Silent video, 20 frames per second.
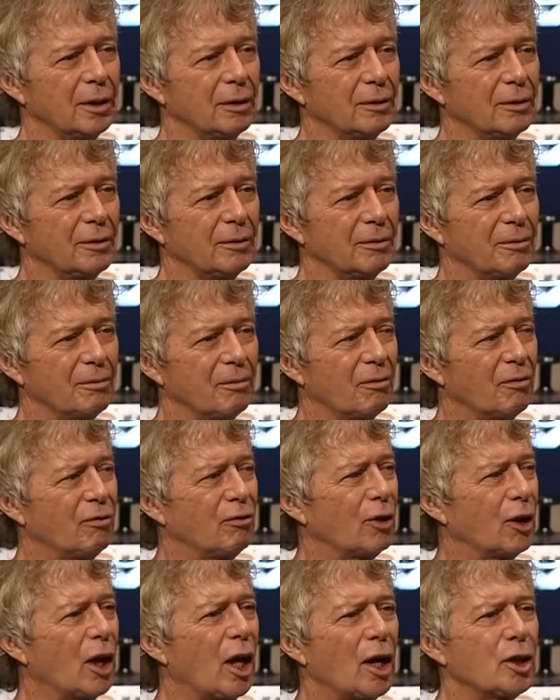and
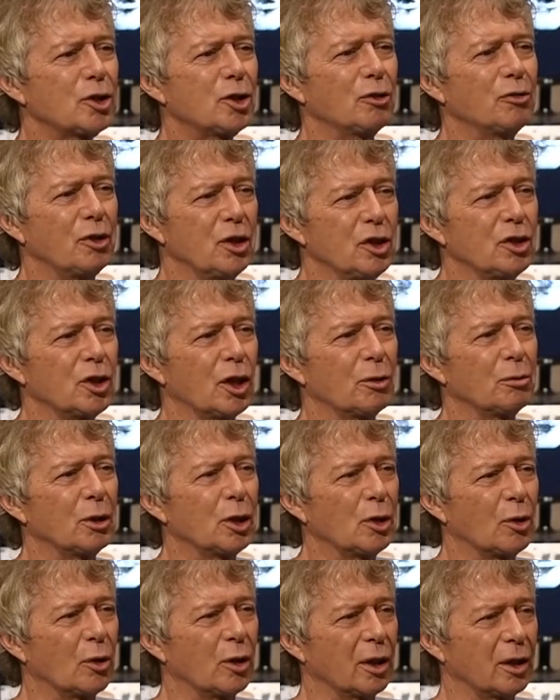philosophies on
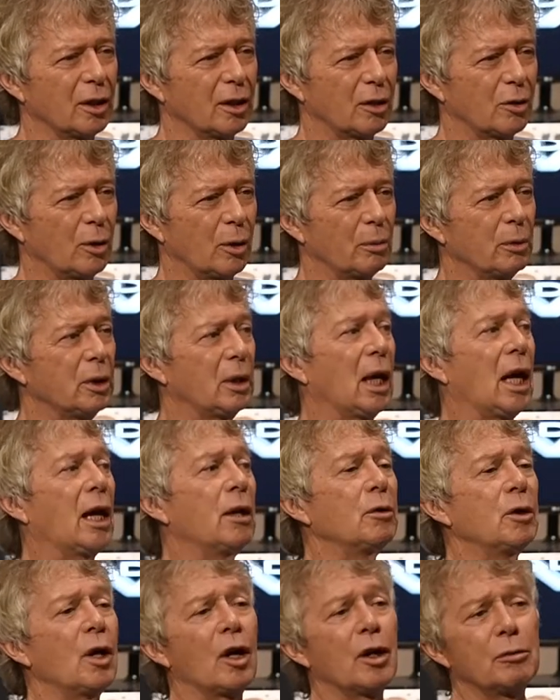recording equipment
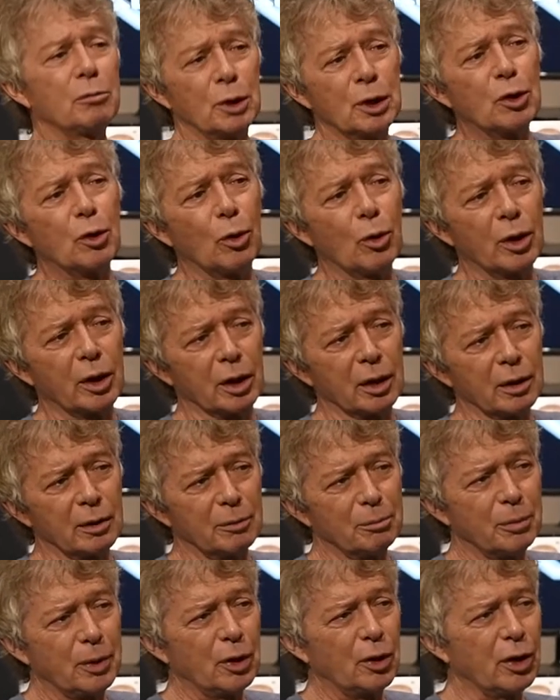and on recording,
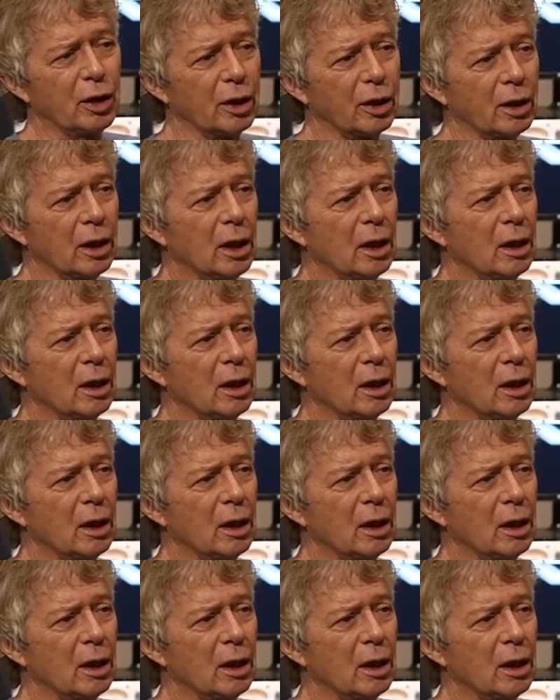period.